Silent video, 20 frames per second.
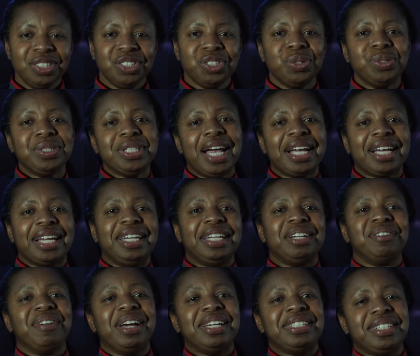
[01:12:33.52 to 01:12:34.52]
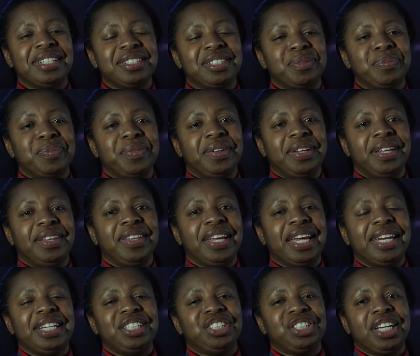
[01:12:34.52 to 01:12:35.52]
So tackling racism in the
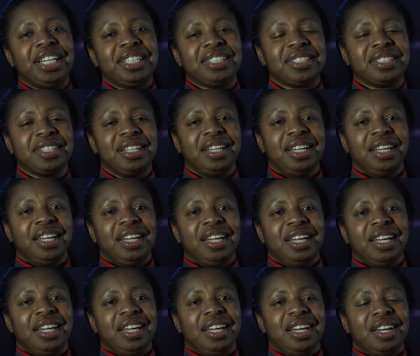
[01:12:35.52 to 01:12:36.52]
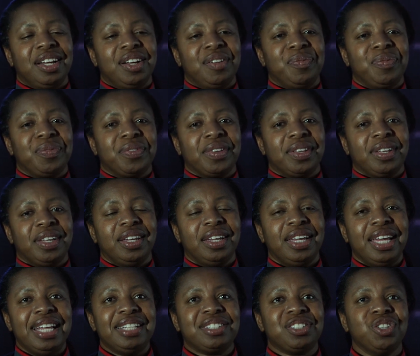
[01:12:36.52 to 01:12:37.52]
NHS
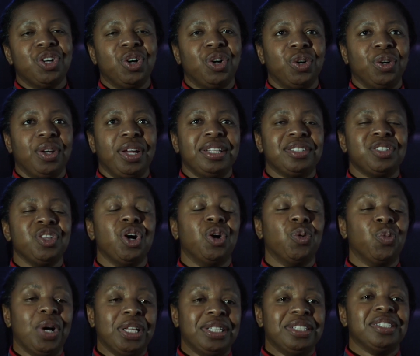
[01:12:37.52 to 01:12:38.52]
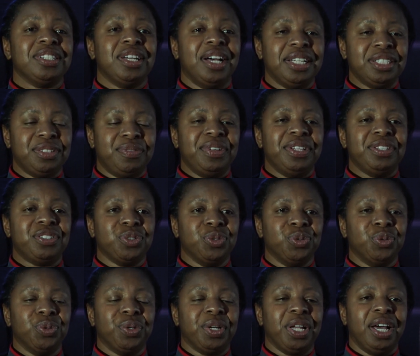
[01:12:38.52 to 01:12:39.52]
it's not it's not a one size fits
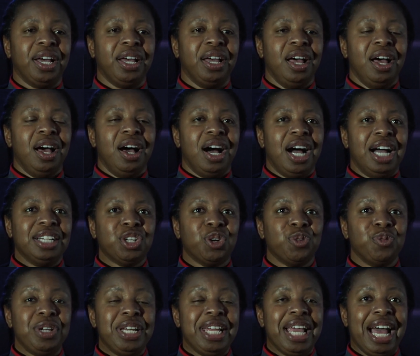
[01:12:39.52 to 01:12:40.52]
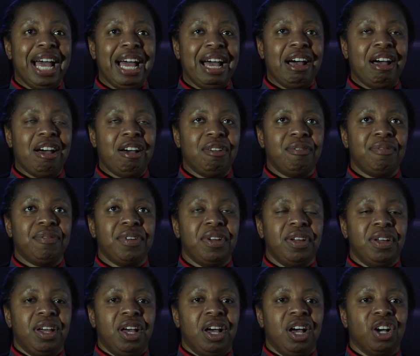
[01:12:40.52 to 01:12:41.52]
all and I, I don't really have
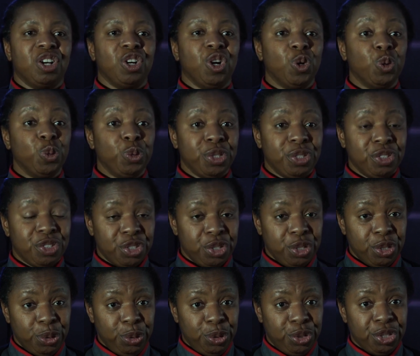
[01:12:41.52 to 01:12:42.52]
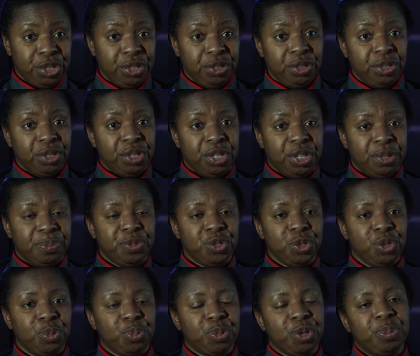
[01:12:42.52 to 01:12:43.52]
a golden solution um,
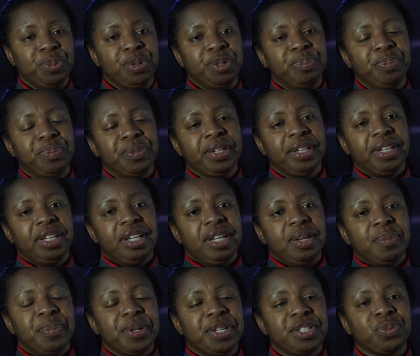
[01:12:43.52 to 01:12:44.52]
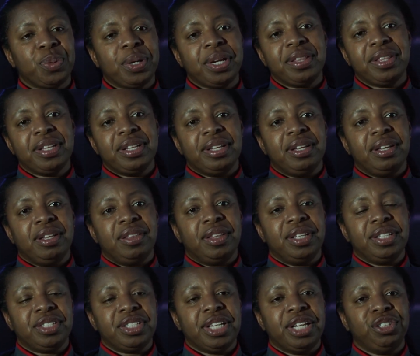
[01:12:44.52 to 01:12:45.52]
to the problem. Because one of the,
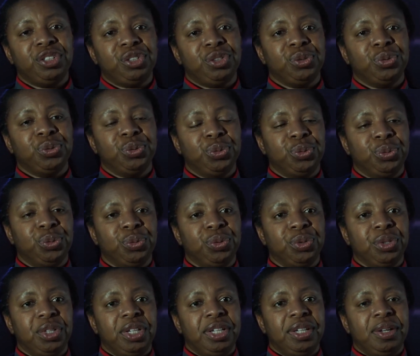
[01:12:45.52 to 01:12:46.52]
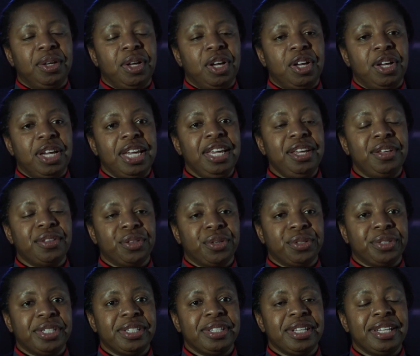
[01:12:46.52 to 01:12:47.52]
the central uh,
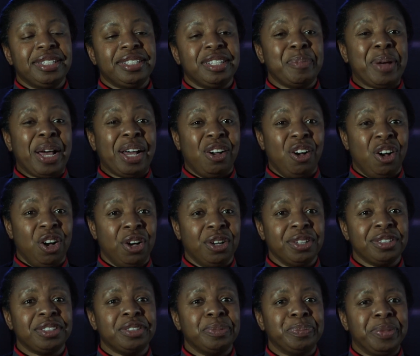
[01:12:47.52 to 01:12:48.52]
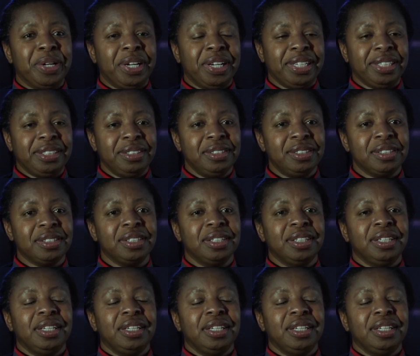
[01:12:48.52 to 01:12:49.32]
ethos is, is about hearts and minds,